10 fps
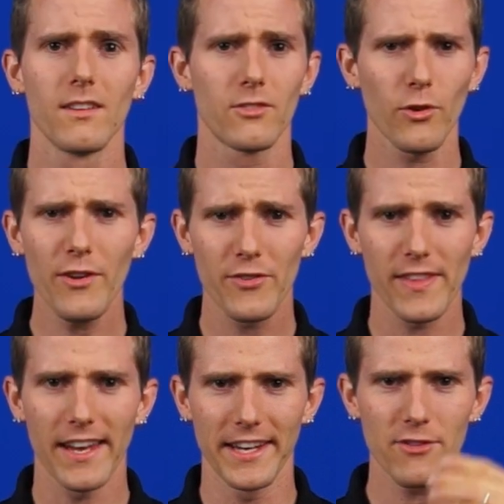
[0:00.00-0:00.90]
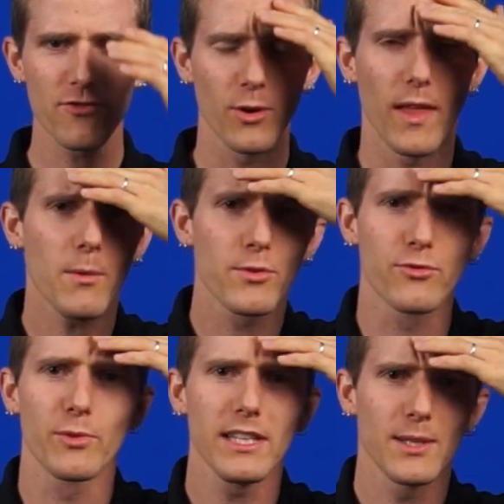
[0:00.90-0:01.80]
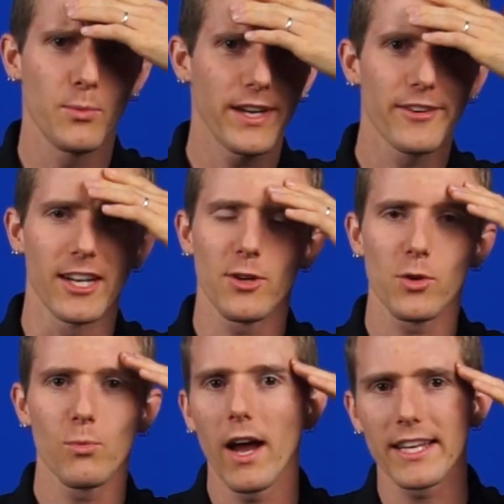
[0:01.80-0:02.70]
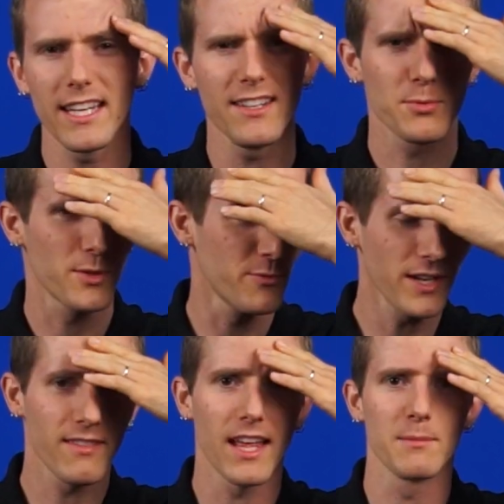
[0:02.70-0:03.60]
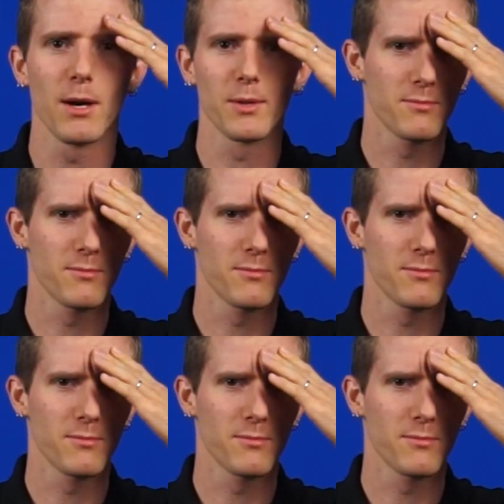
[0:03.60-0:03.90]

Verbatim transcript: Sorry for that intro. That was really weird. I don't know why Keys would have written that about